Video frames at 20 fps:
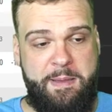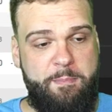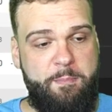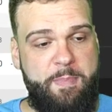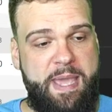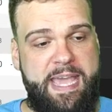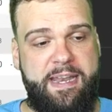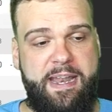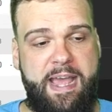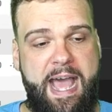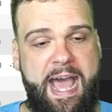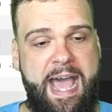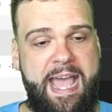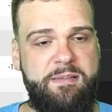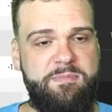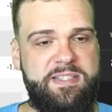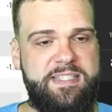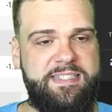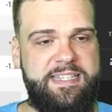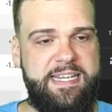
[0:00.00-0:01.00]
man, I
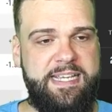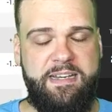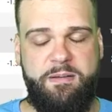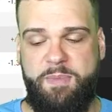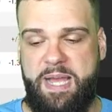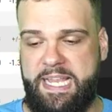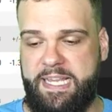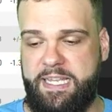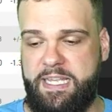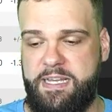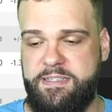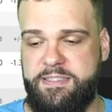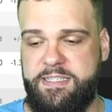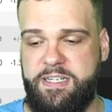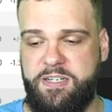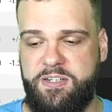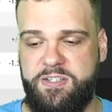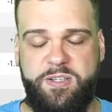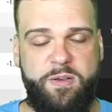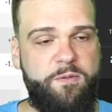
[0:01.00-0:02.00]
am sticking my guns
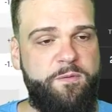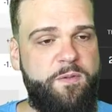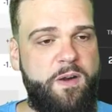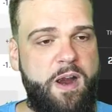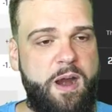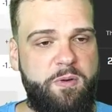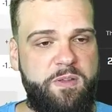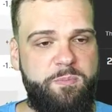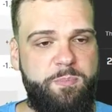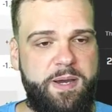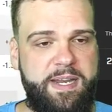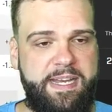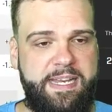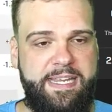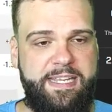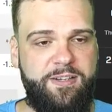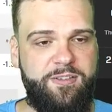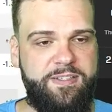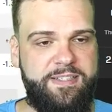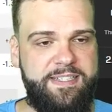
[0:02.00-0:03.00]
here so far with Buddy
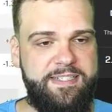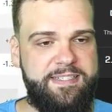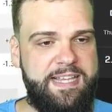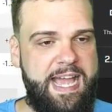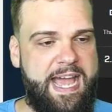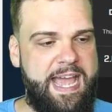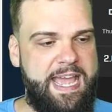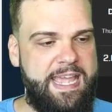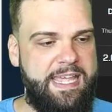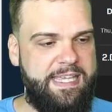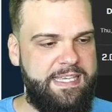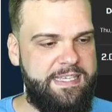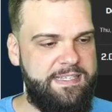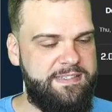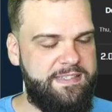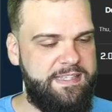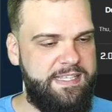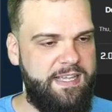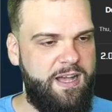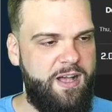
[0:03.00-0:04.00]
Hield. This guy
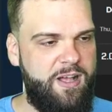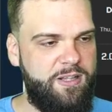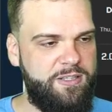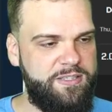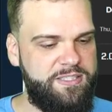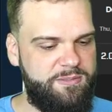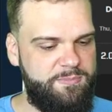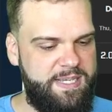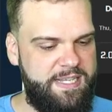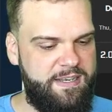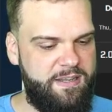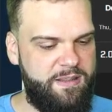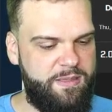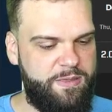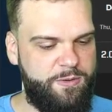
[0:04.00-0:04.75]
is the ultimate